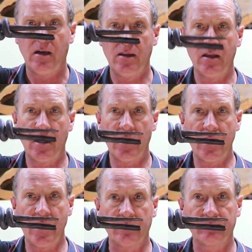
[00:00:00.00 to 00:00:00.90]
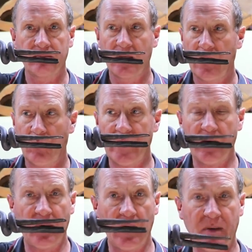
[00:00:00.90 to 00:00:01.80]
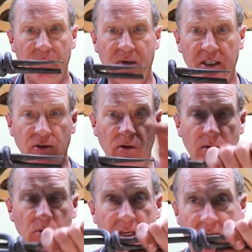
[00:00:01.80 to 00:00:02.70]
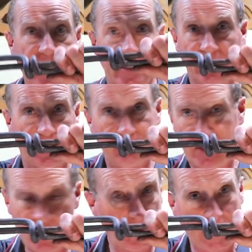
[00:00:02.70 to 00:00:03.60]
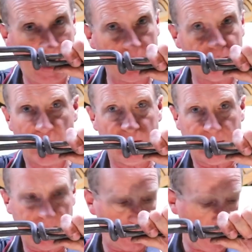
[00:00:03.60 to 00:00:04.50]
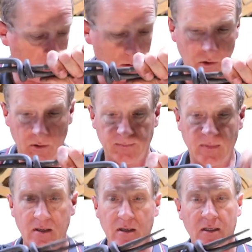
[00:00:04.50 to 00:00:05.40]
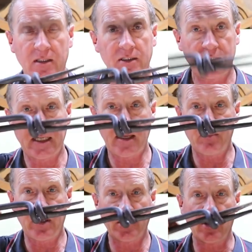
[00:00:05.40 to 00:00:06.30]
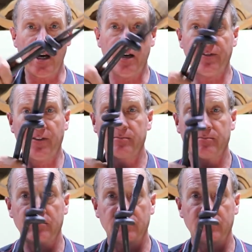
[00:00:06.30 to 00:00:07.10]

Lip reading: and there they are there. When you put a bit of pressure on it with your hands, you cannot move these at all. Take that pressure off